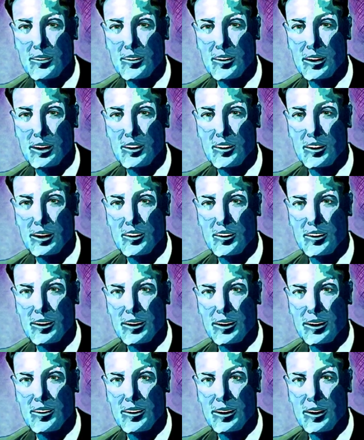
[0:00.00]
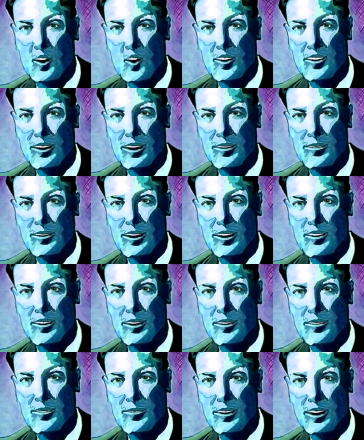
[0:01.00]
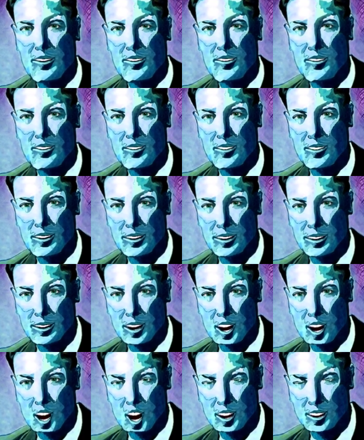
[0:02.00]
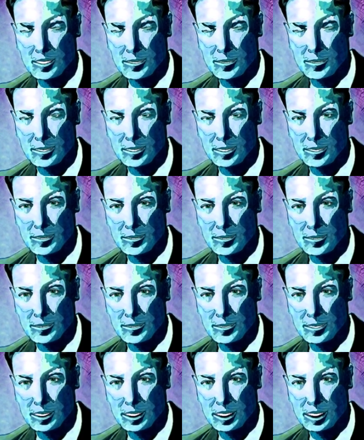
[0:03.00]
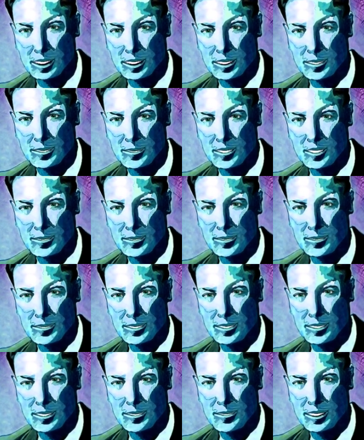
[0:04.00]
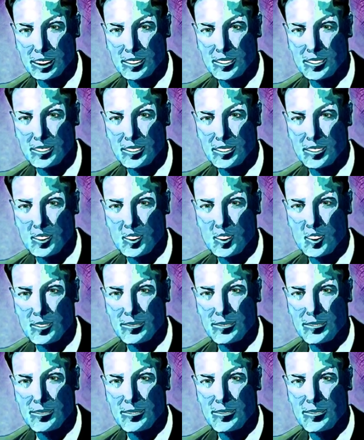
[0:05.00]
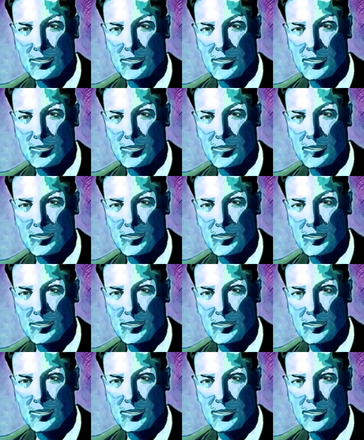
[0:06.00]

So I tell you, unmarried ladies, if you desire to be married, maybe you don't. If you do, that's the way to do it.